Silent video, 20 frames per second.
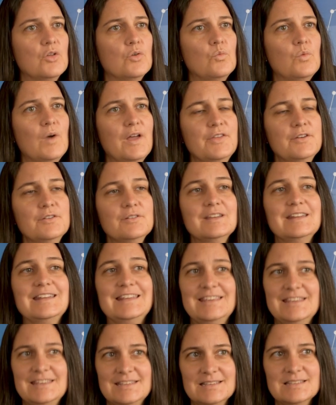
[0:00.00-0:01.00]
Whether it
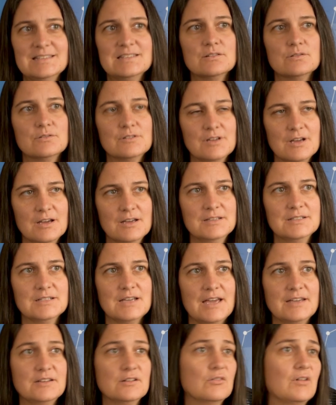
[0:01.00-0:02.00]
is or not,
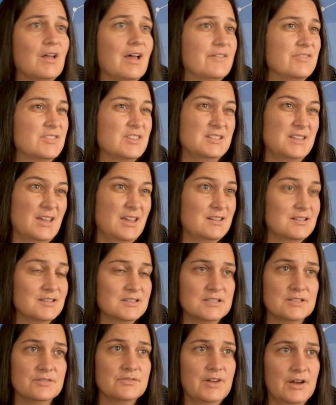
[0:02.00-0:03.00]
I don't have the data
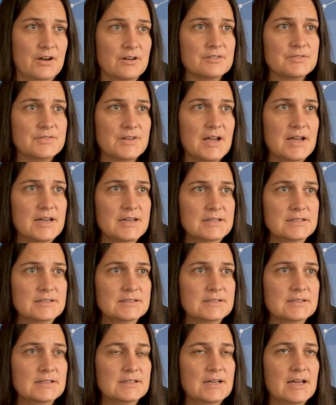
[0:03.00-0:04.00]
to verify,
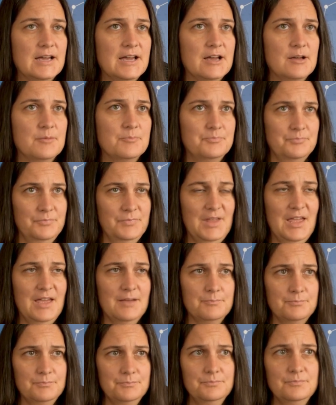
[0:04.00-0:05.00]
um,
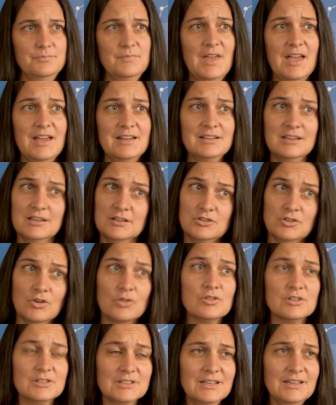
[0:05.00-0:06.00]

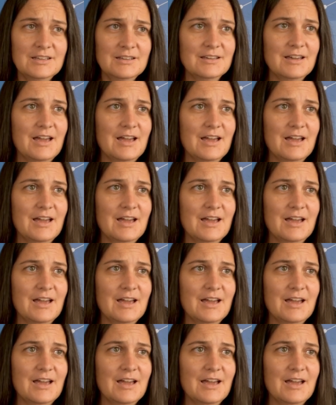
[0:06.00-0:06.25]
anecdotally,